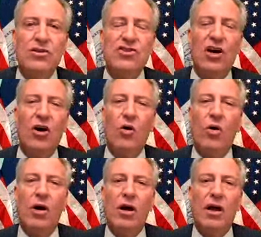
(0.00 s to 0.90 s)

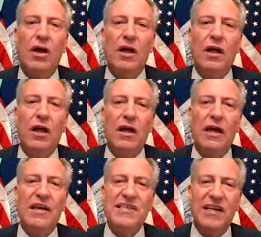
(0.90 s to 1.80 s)
so,
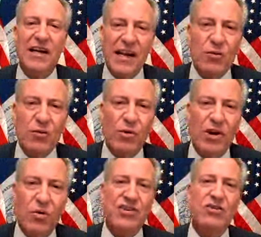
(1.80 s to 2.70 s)
is there
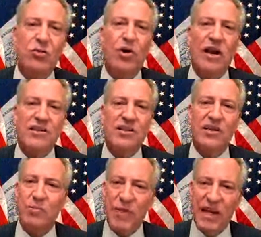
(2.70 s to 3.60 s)
anyone who wants
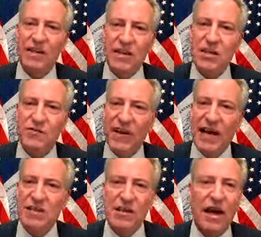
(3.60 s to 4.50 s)
to debate these
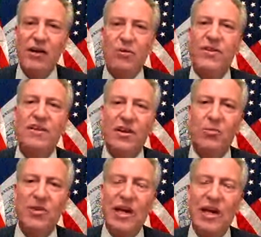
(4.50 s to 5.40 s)
facts? I don't think
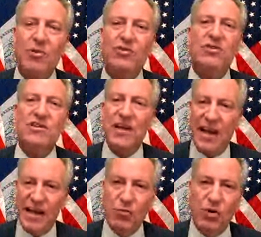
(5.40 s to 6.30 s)
they'll be able to. Is there
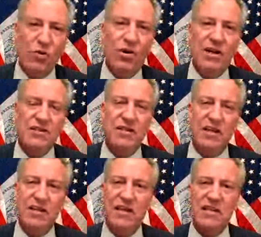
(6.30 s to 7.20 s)
anyone who wants to
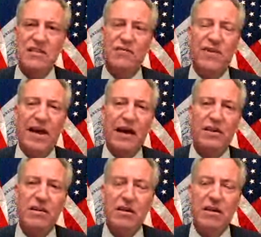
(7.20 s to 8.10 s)
contest the
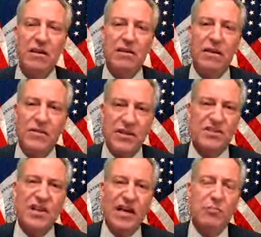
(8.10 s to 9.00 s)
fact that
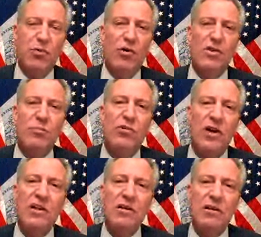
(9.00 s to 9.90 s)
this state bore the
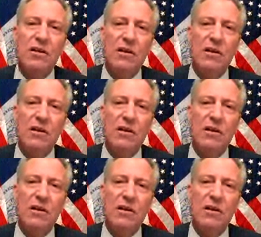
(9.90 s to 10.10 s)
brunt,